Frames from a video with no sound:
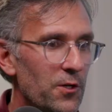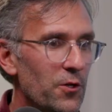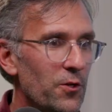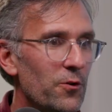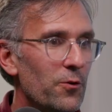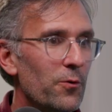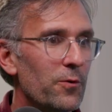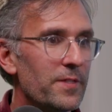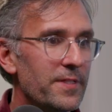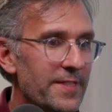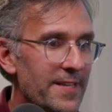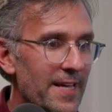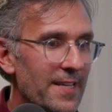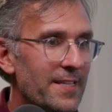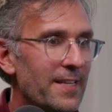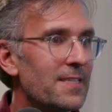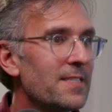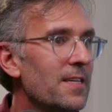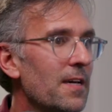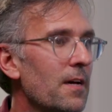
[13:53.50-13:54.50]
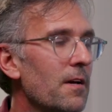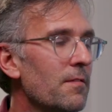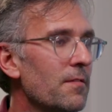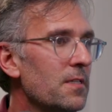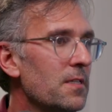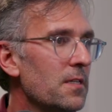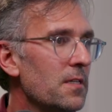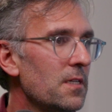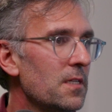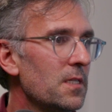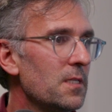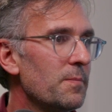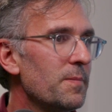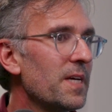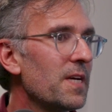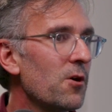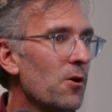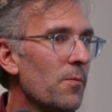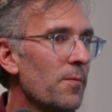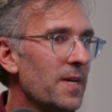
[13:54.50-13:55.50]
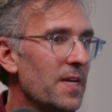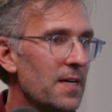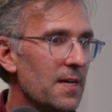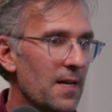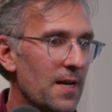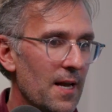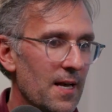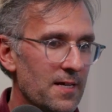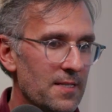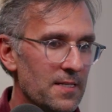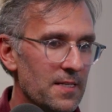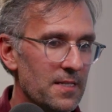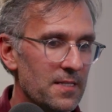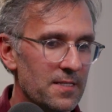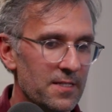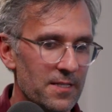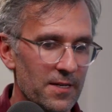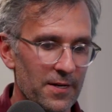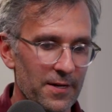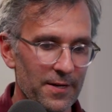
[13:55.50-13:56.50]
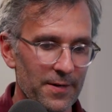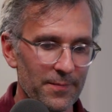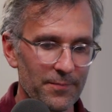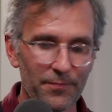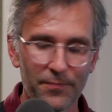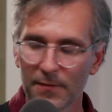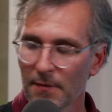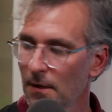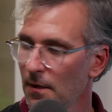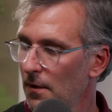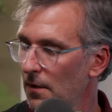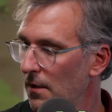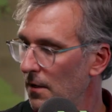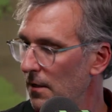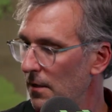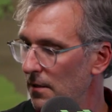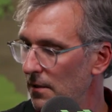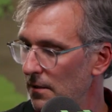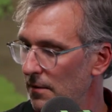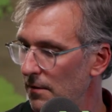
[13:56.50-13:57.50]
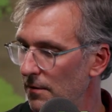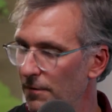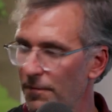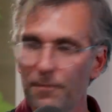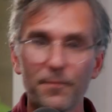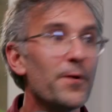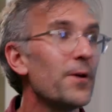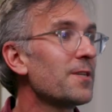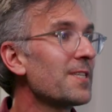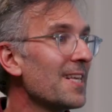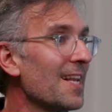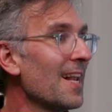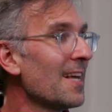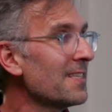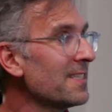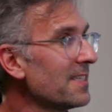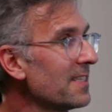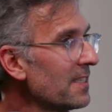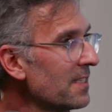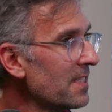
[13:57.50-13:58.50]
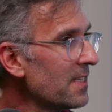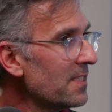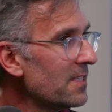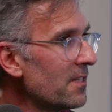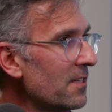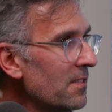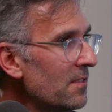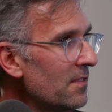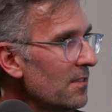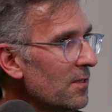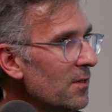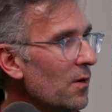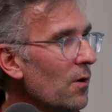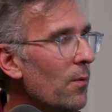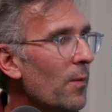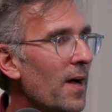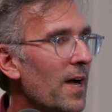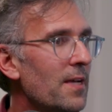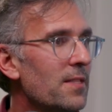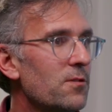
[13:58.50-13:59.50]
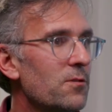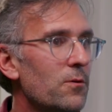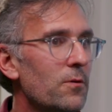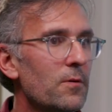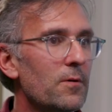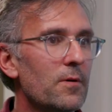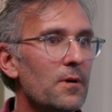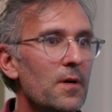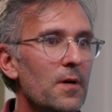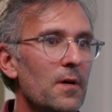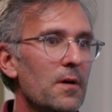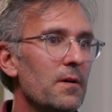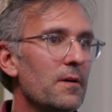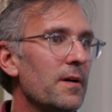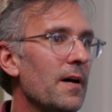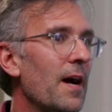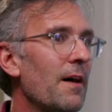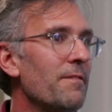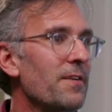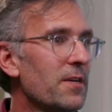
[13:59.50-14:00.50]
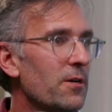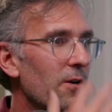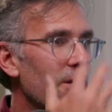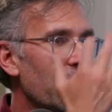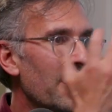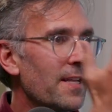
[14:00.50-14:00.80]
you know, data services becoming like this uh, uh, first-class citizen, yeah. right? So having a